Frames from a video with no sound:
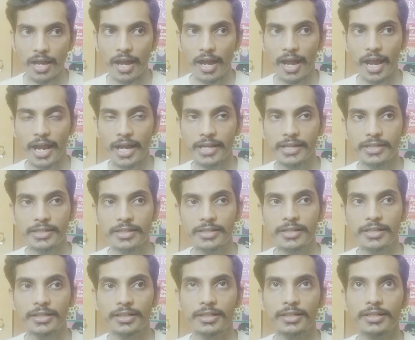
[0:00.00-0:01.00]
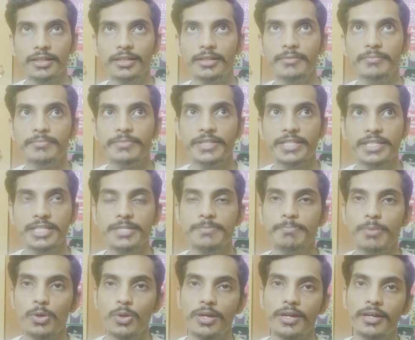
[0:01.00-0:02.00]
And this
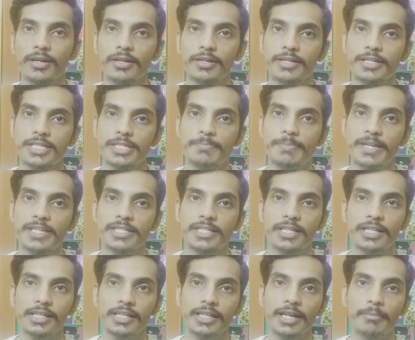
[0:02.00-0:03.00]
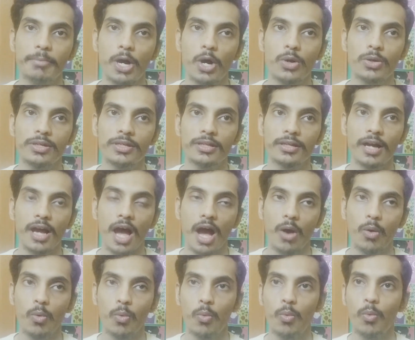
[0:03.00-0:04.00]
book is basically about
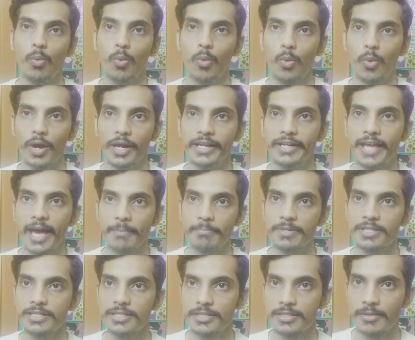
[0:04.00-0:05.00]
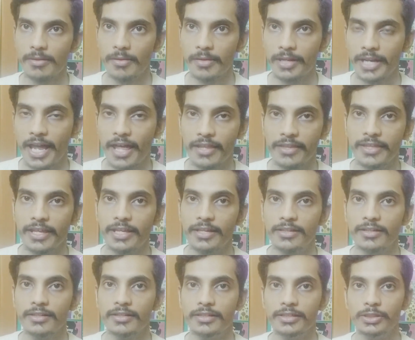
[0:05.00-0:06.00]
how it happens, rather
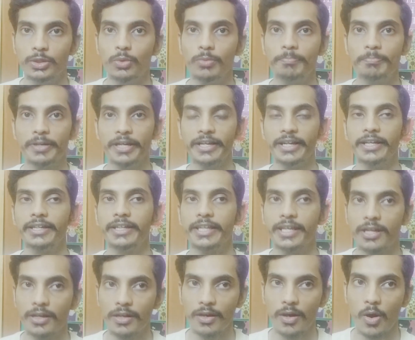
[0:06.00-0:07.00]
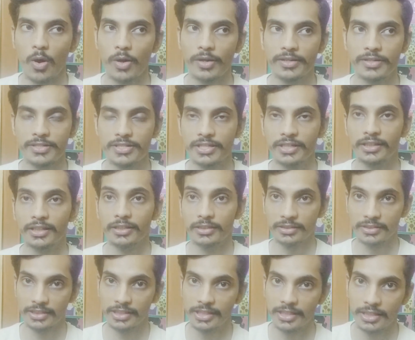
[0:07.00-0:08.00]
than you predicting, or is it a
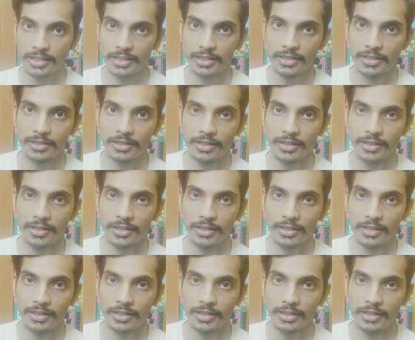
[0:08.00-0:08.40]
thriller,